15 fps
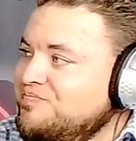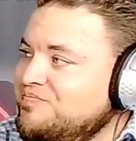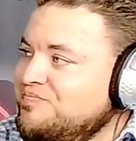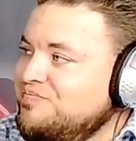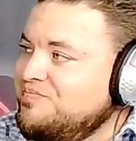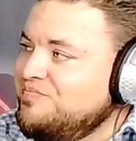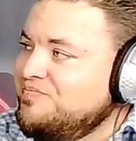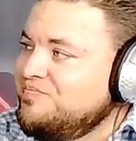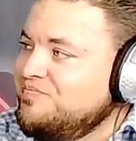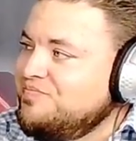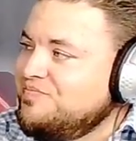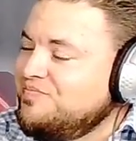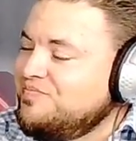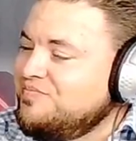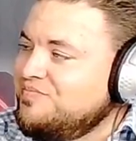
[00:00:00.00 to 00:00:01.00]

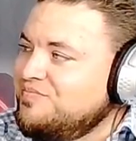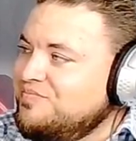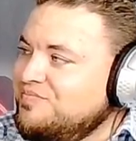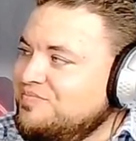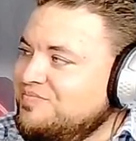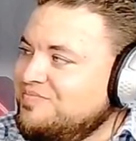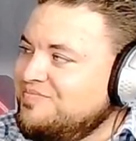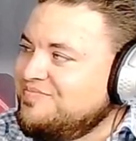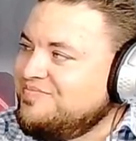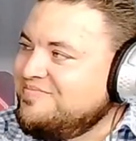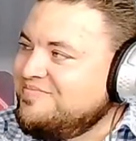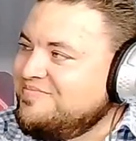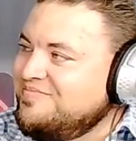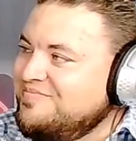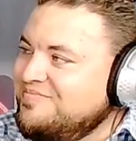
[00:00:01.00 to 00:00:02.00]

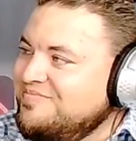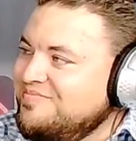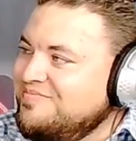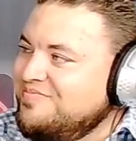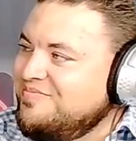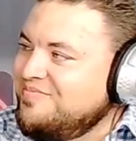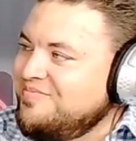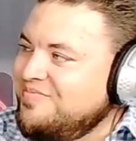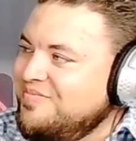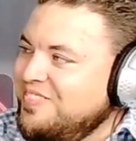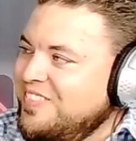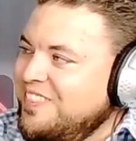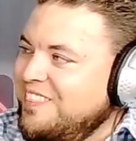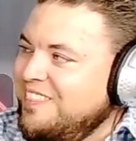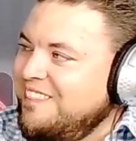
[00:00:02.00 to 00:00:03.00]

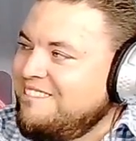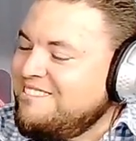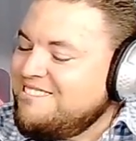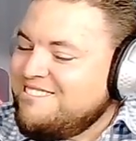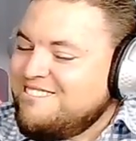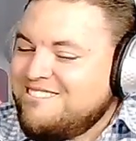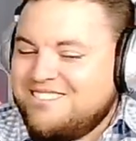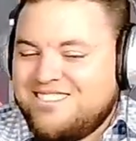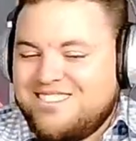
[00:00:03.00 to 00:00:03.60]
(not speaking)